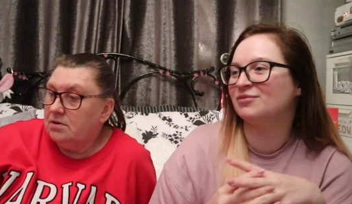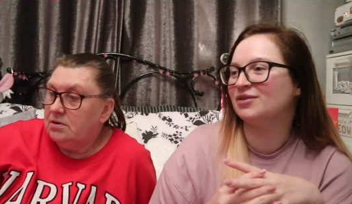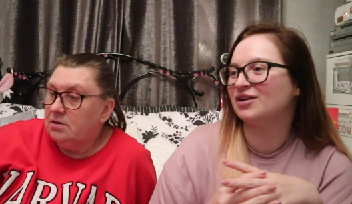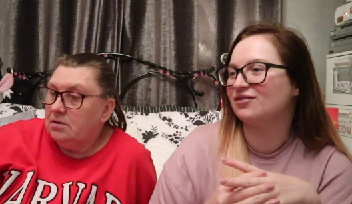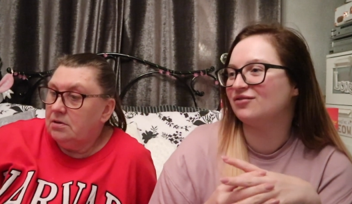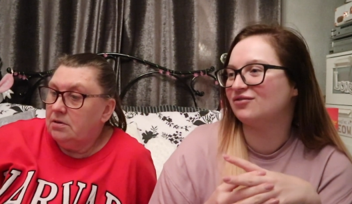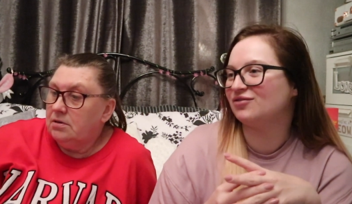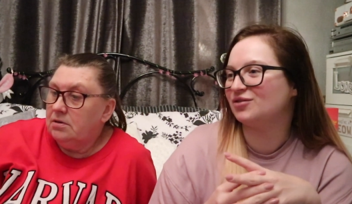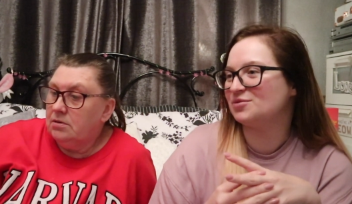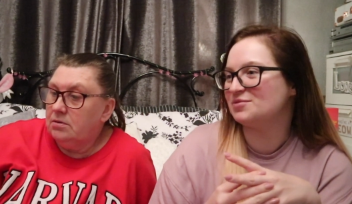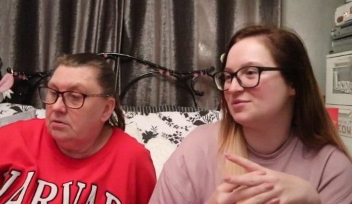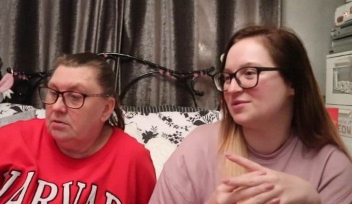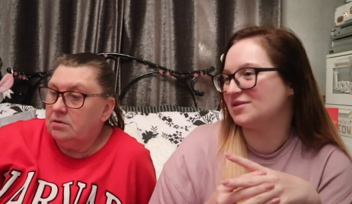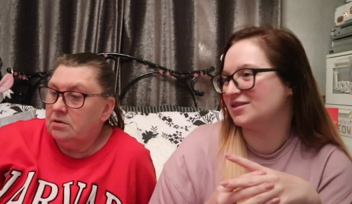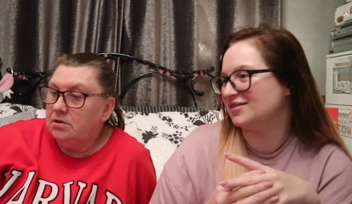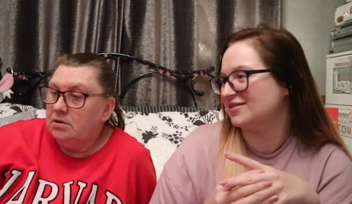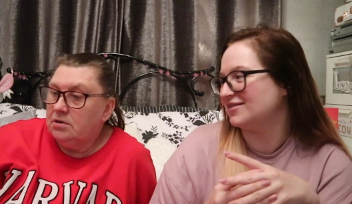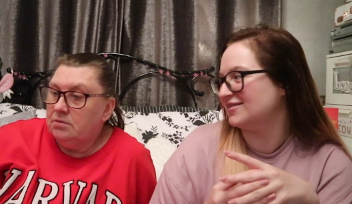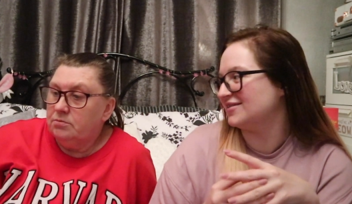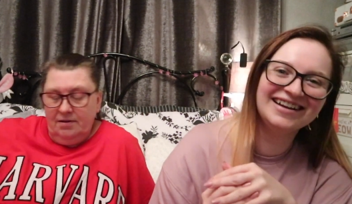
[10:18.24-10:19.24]
Speaker 1: my
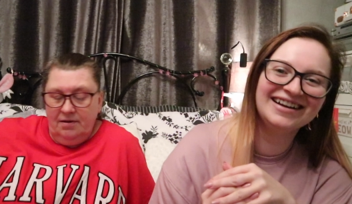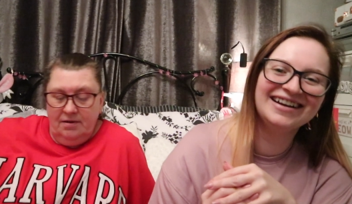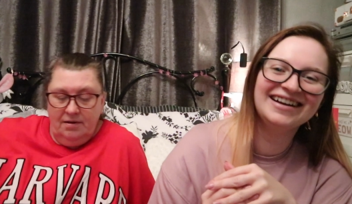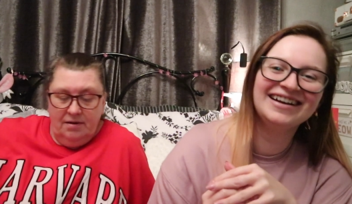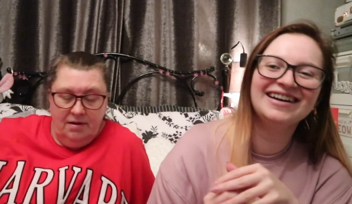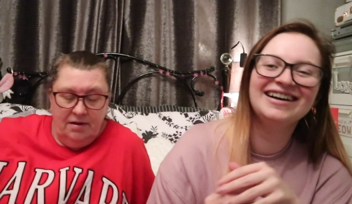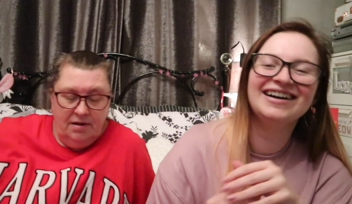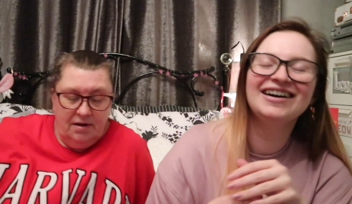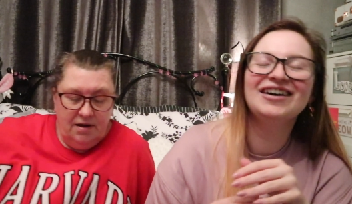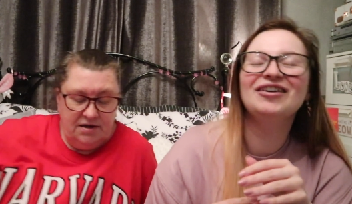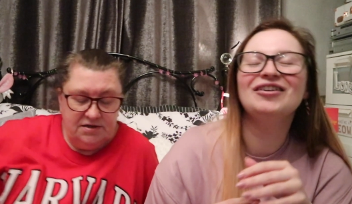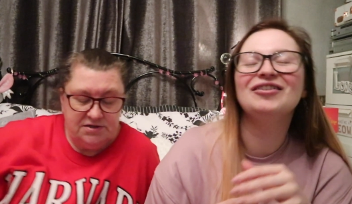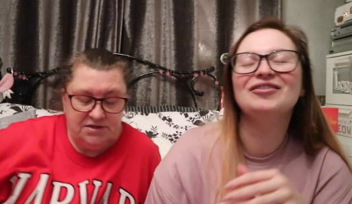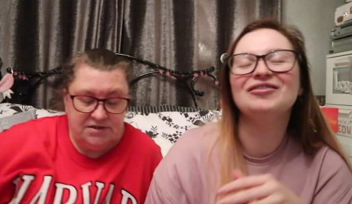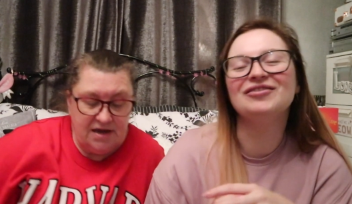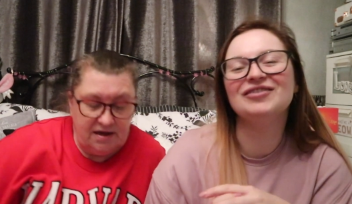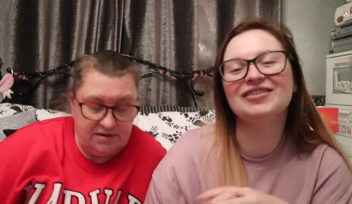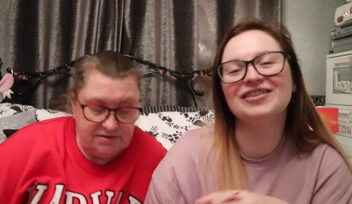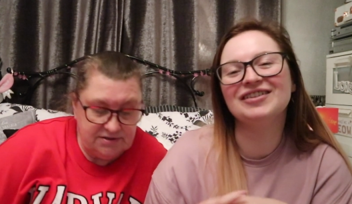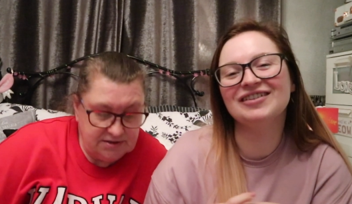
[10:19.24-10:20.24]
forties? It's
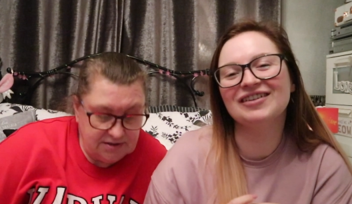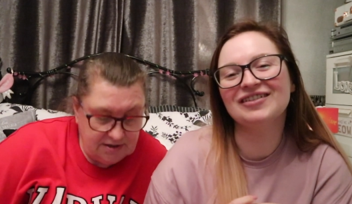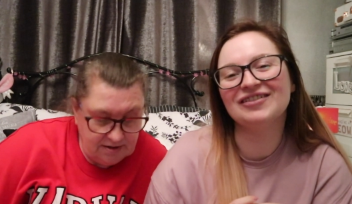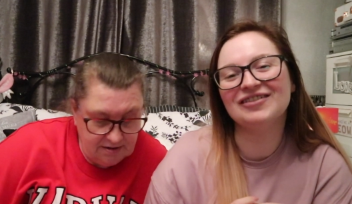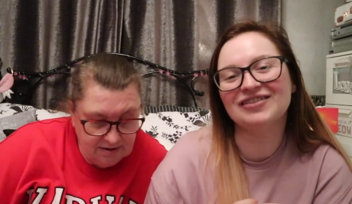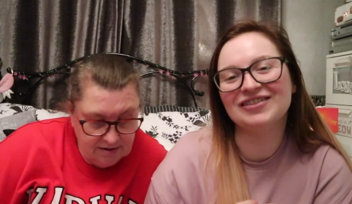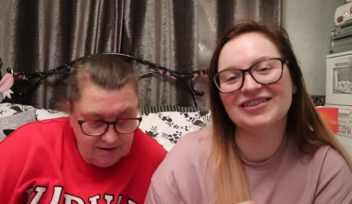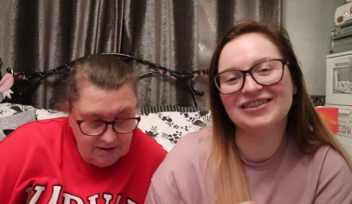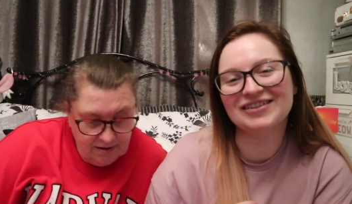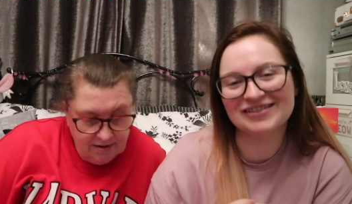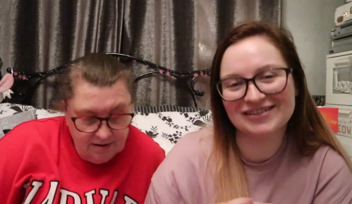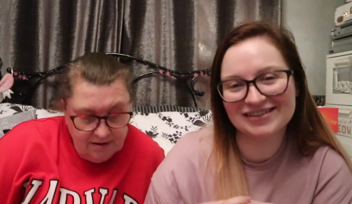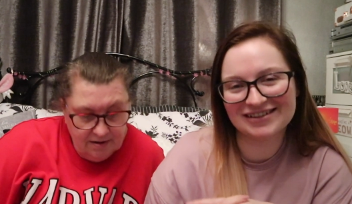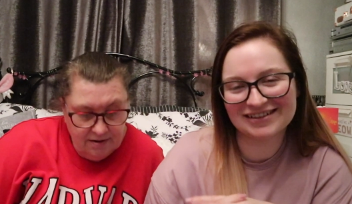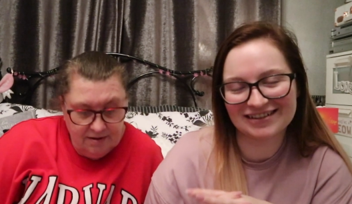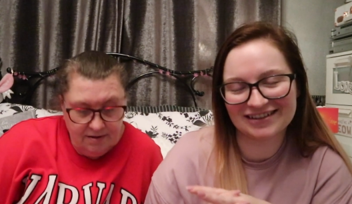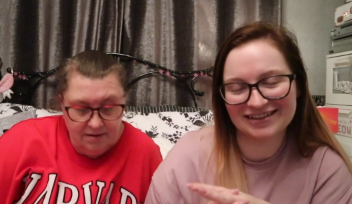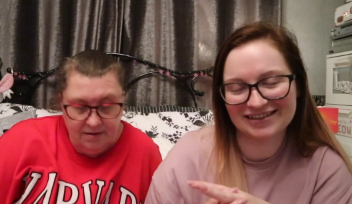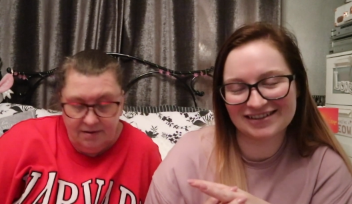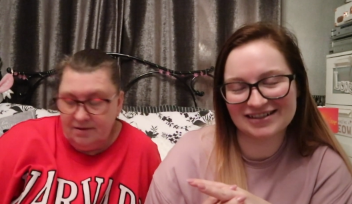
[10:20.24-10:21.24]
sus. We're, we're not
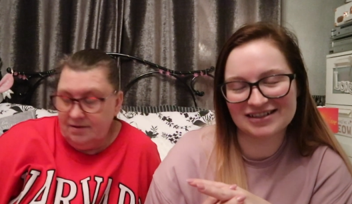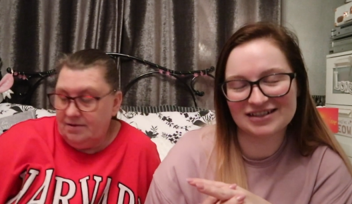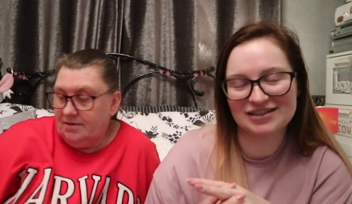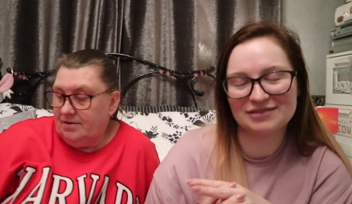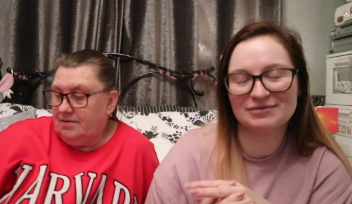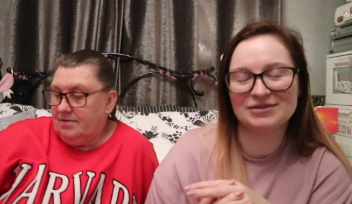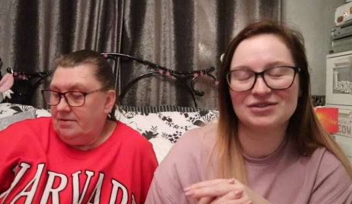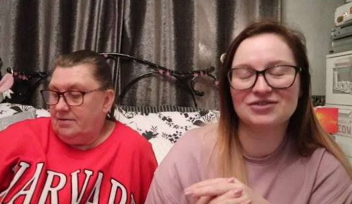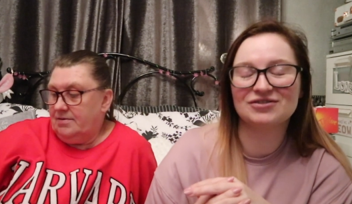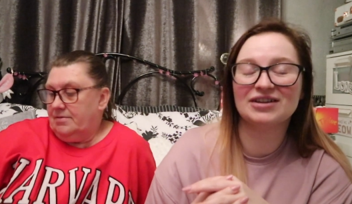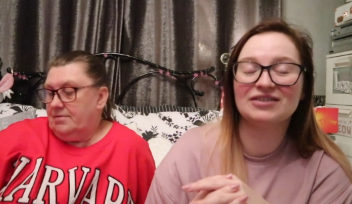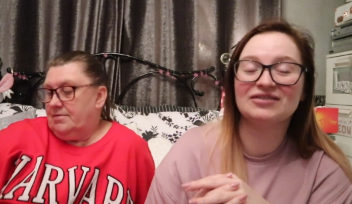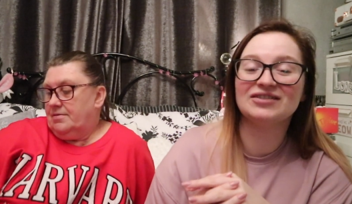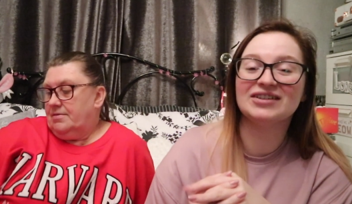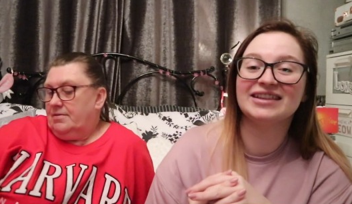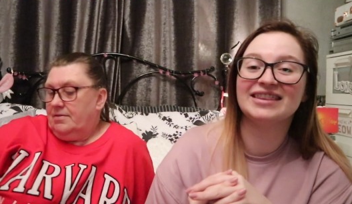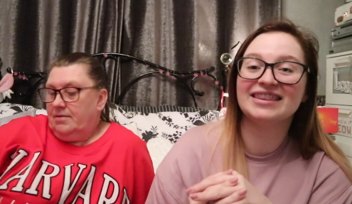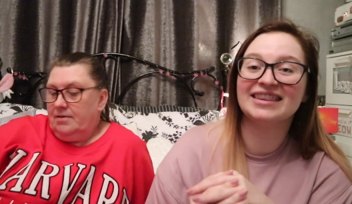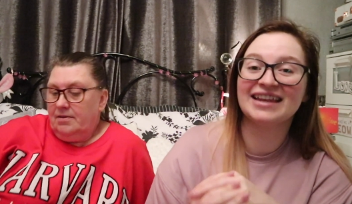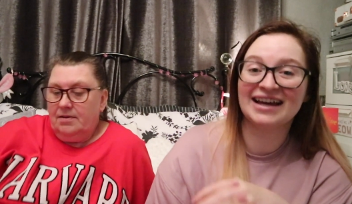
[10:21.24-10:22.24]
going to be
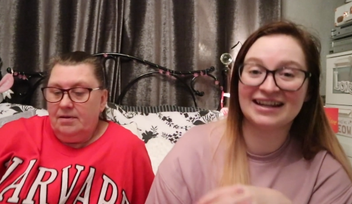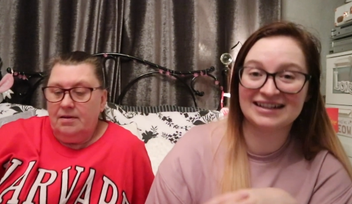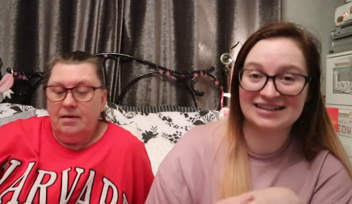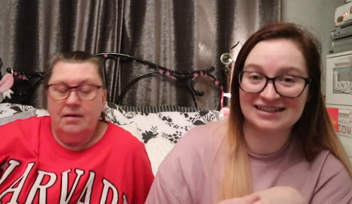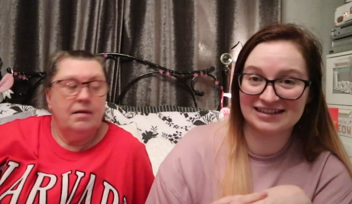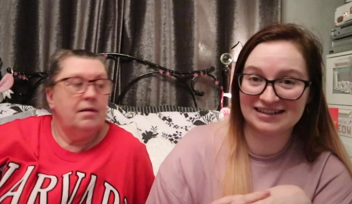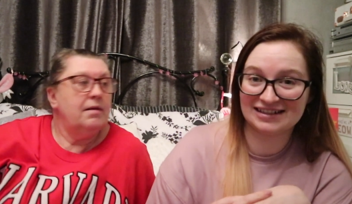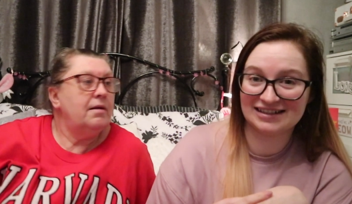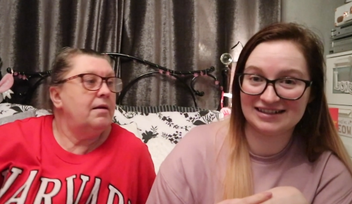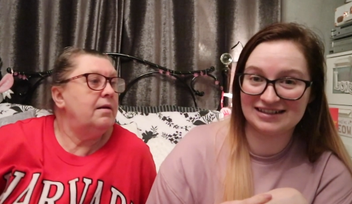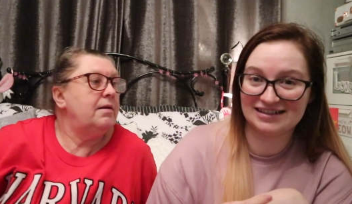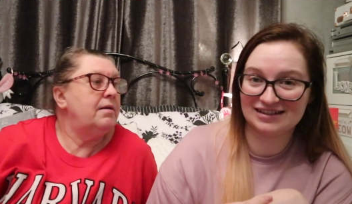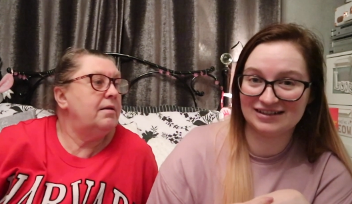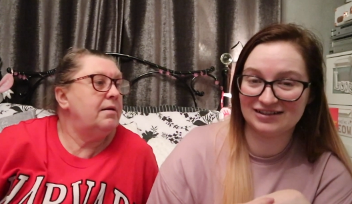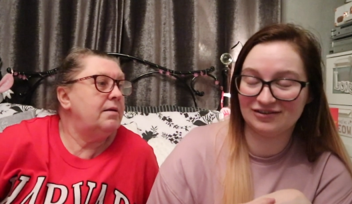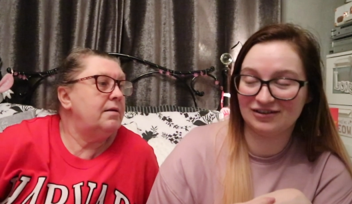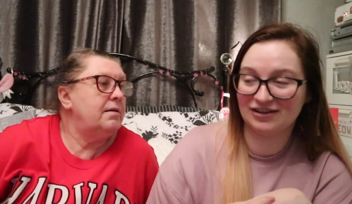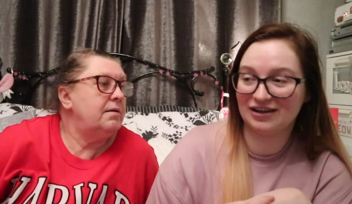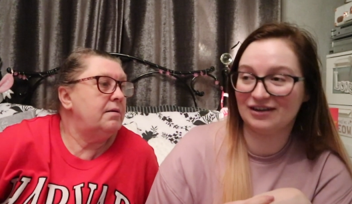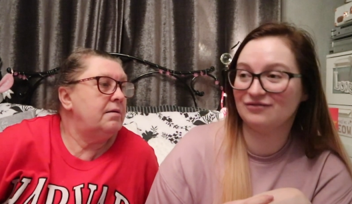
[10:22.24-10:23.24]
travelling that late in
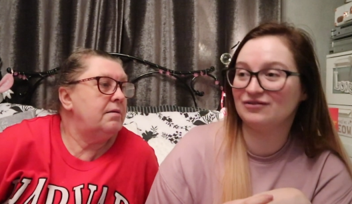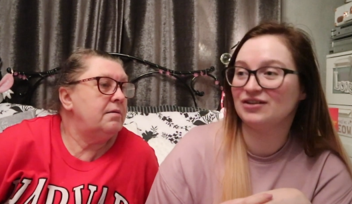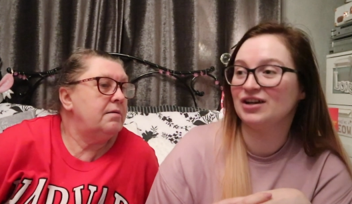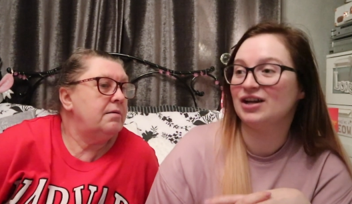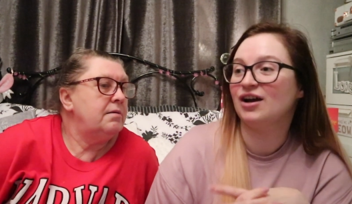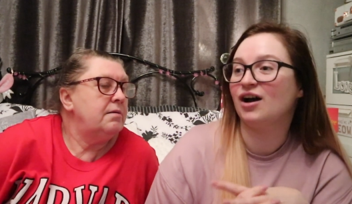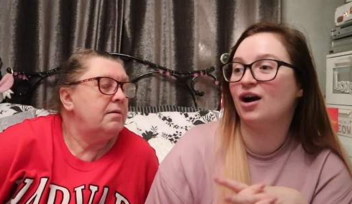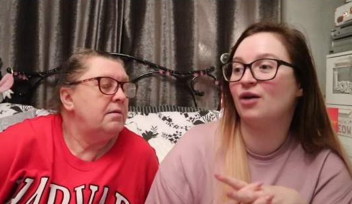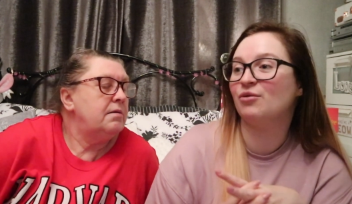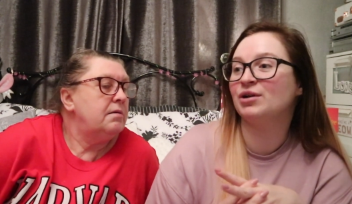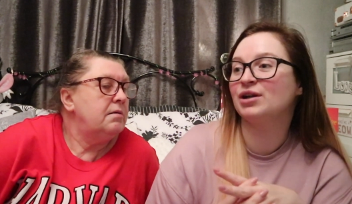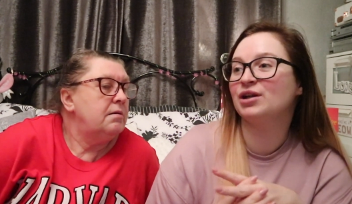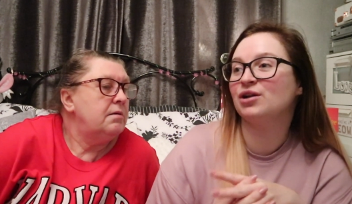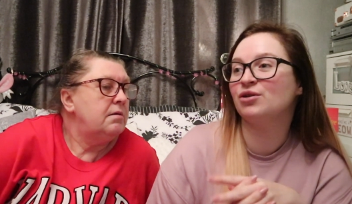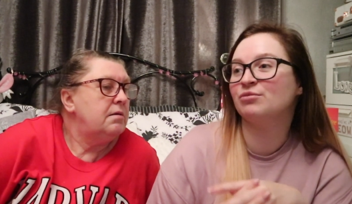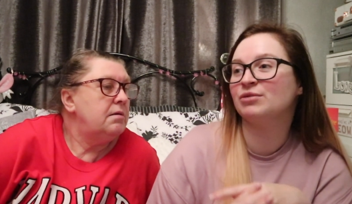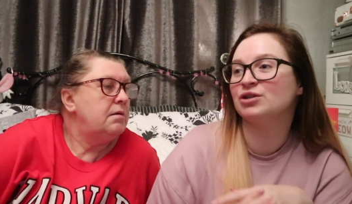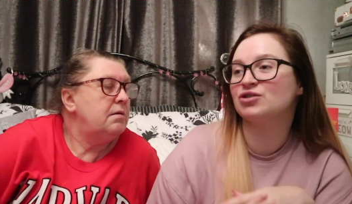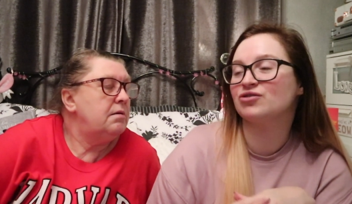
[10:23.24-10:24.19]
life. I want to get all my